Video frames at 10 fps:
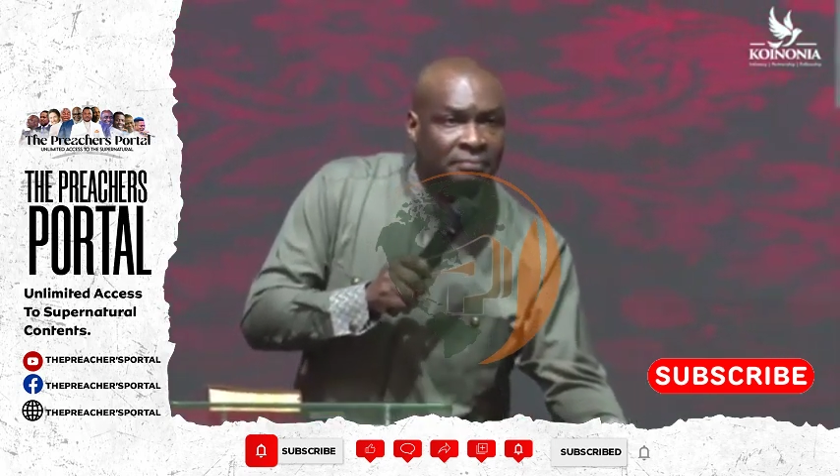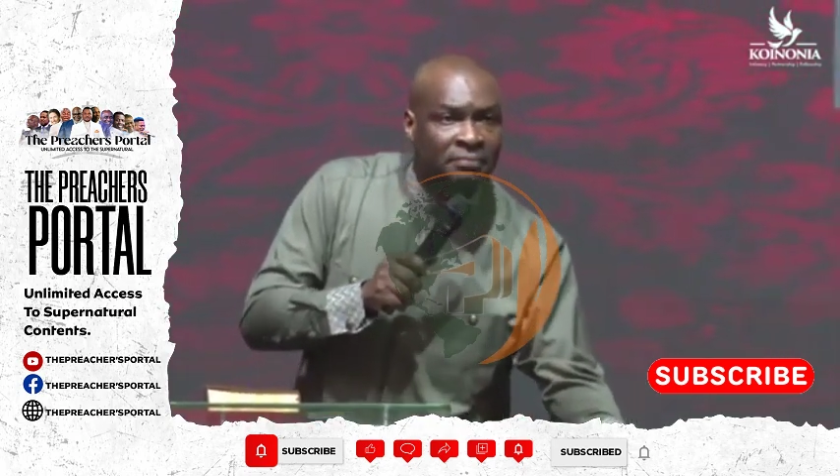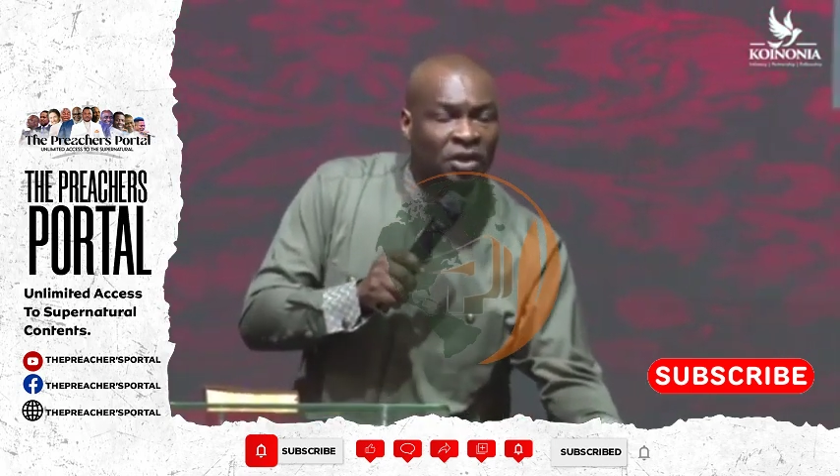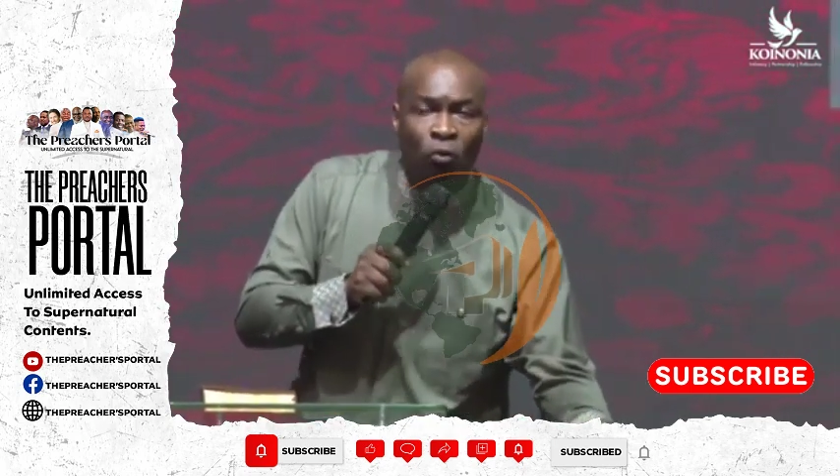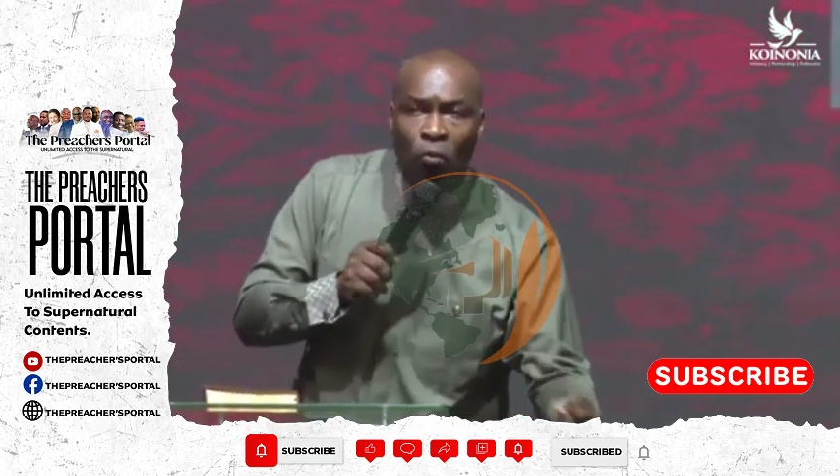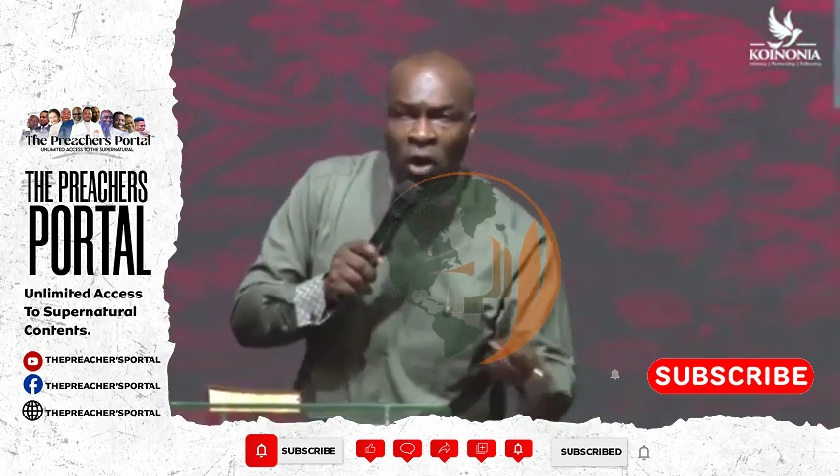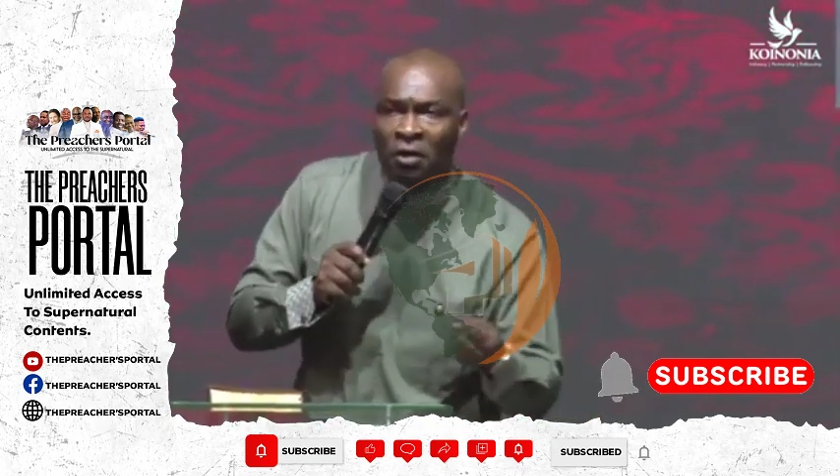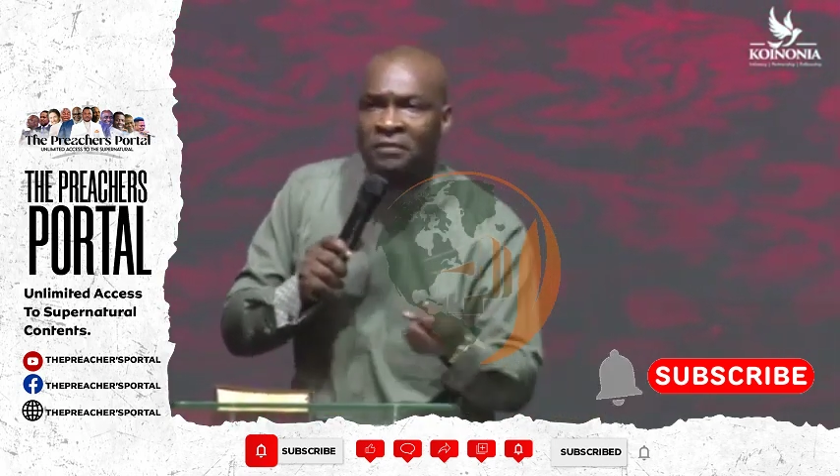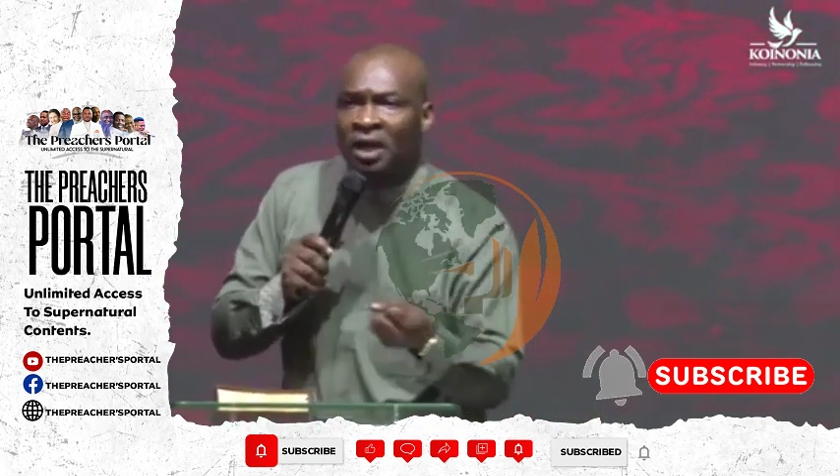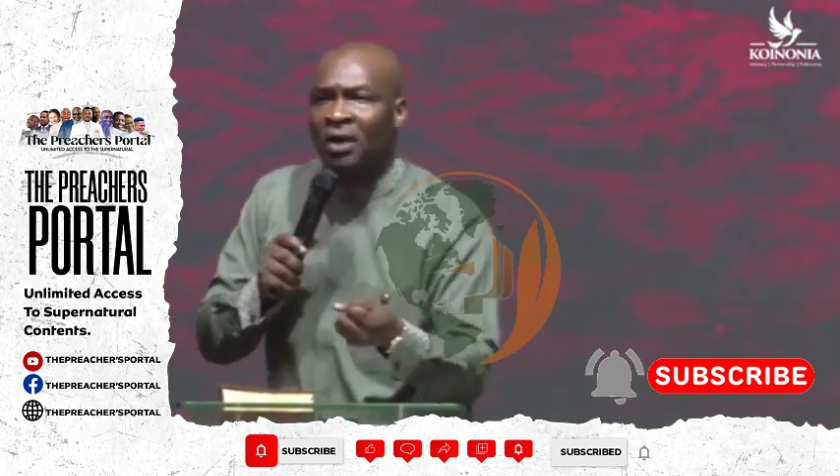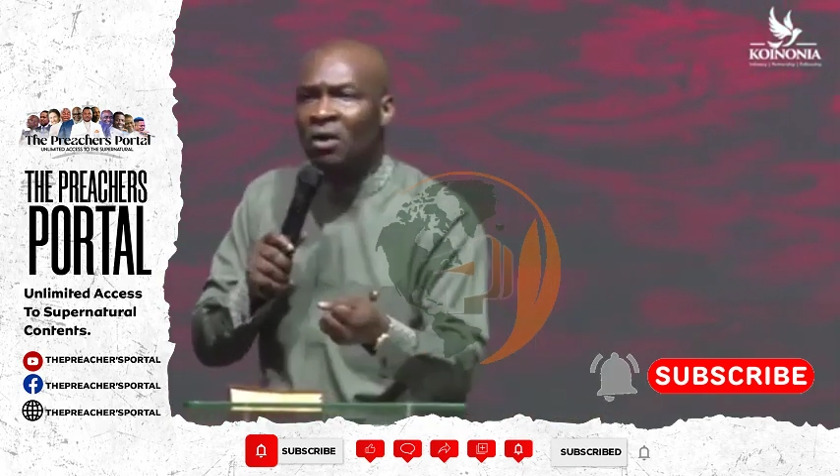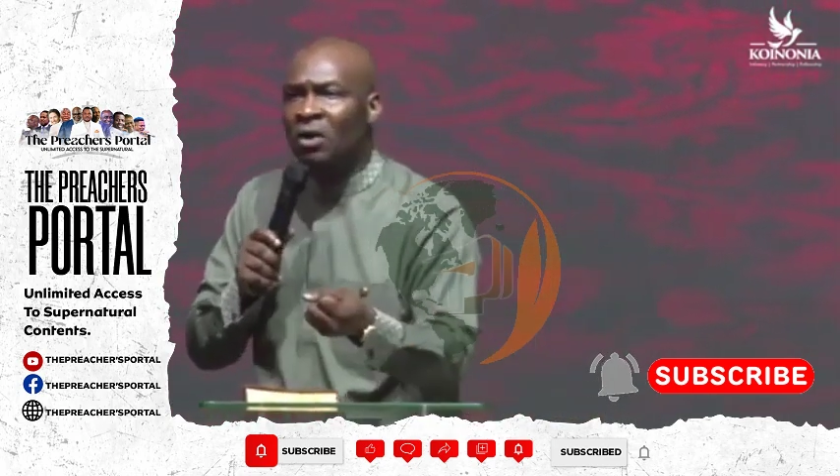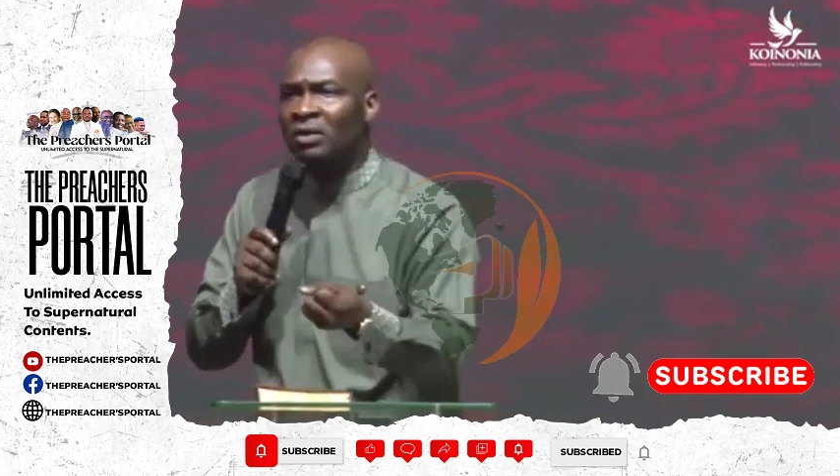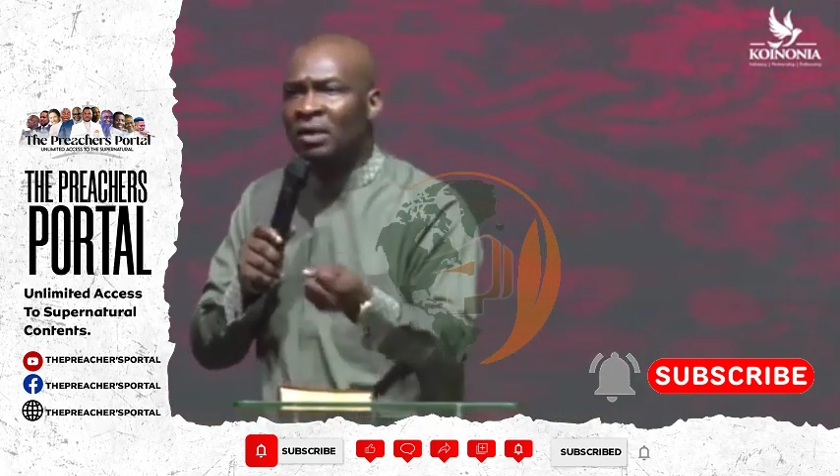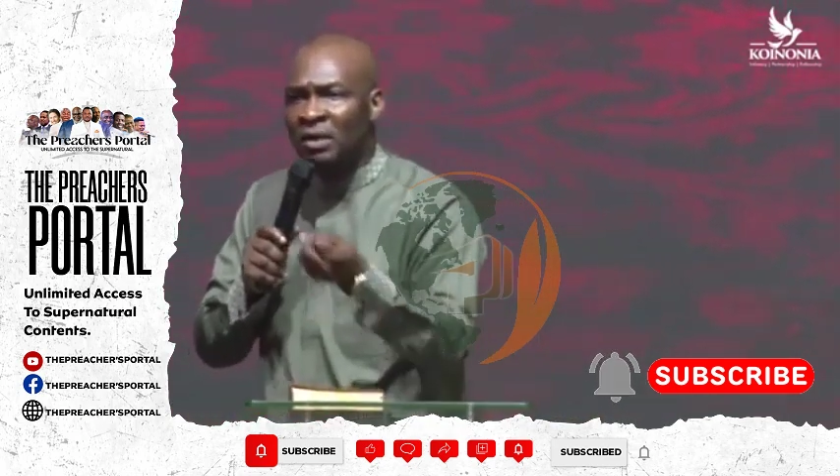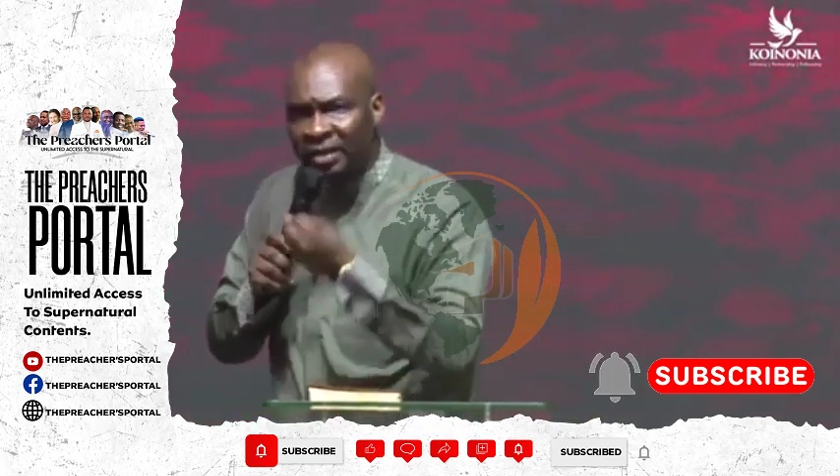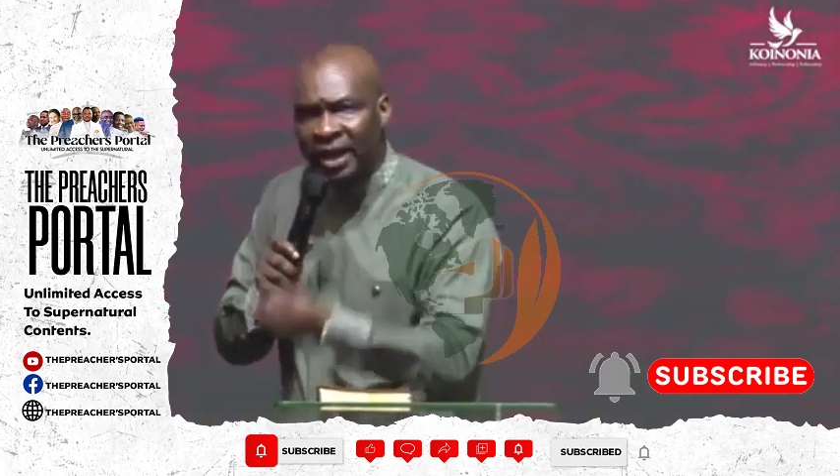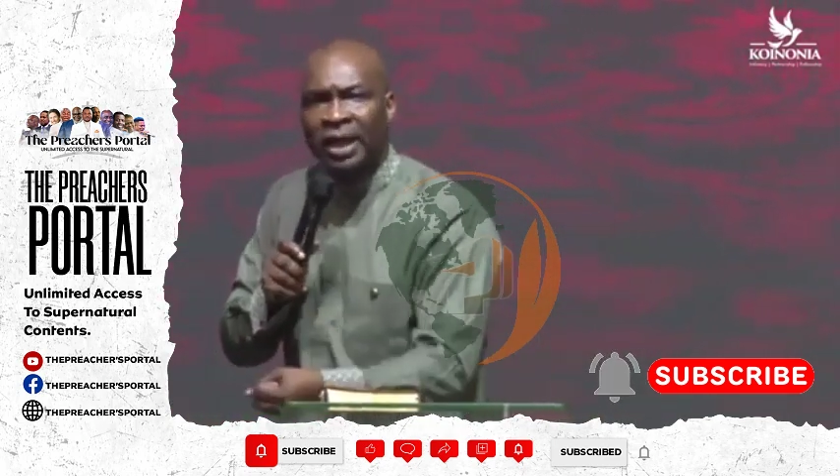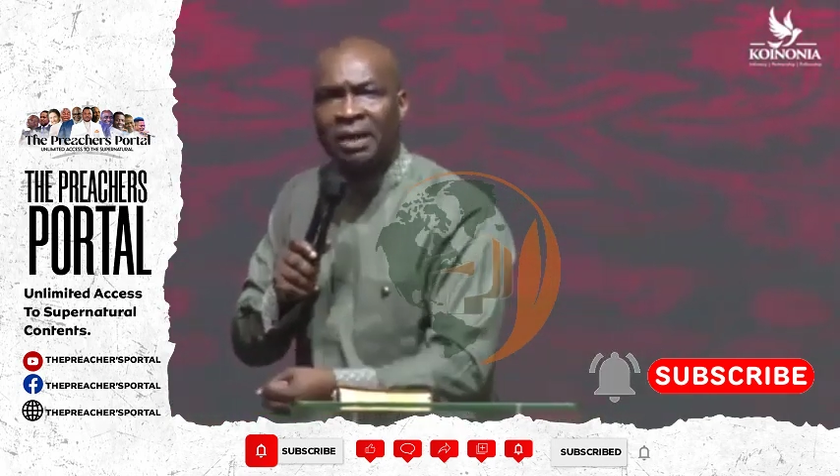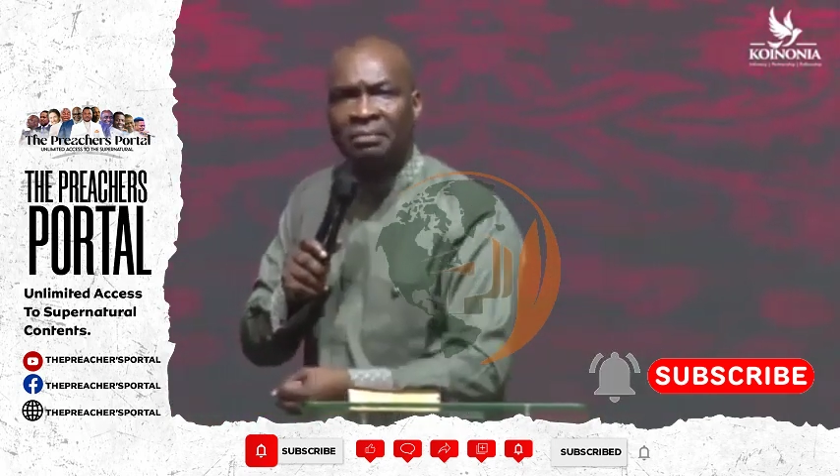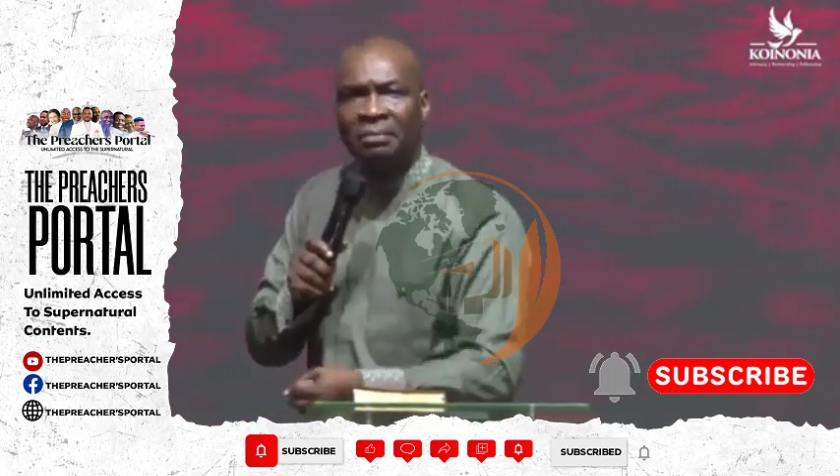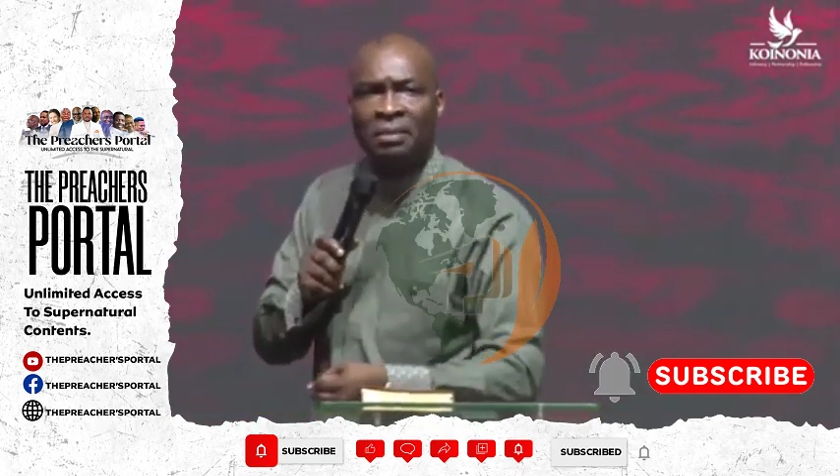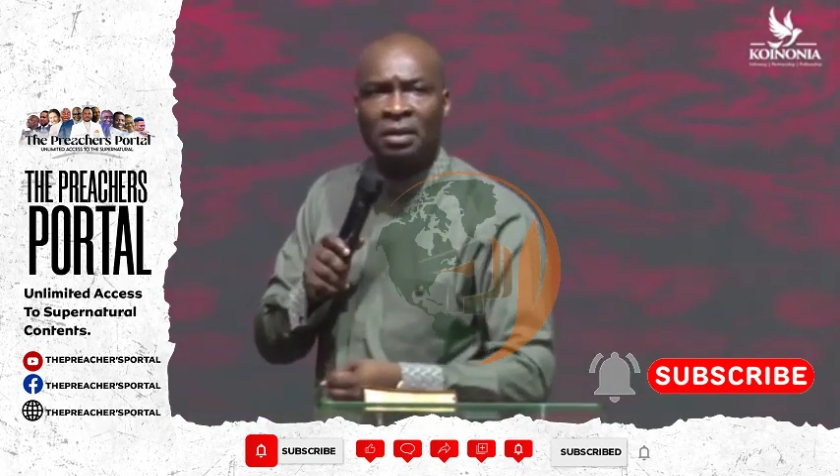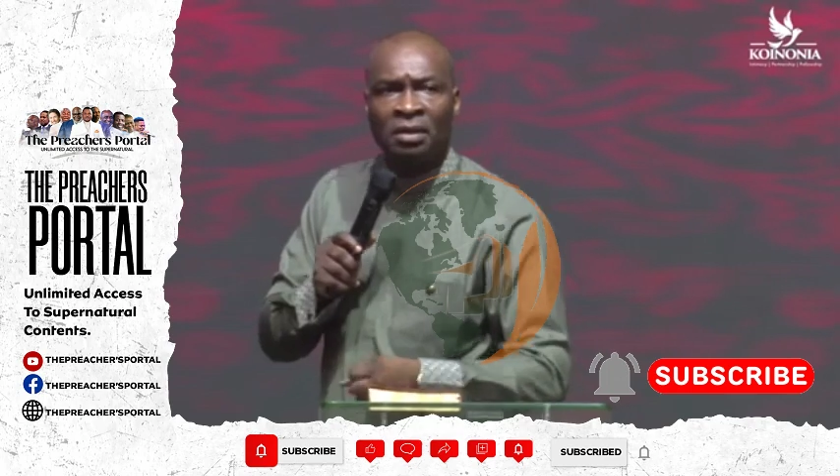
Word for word: The word of the Lord came.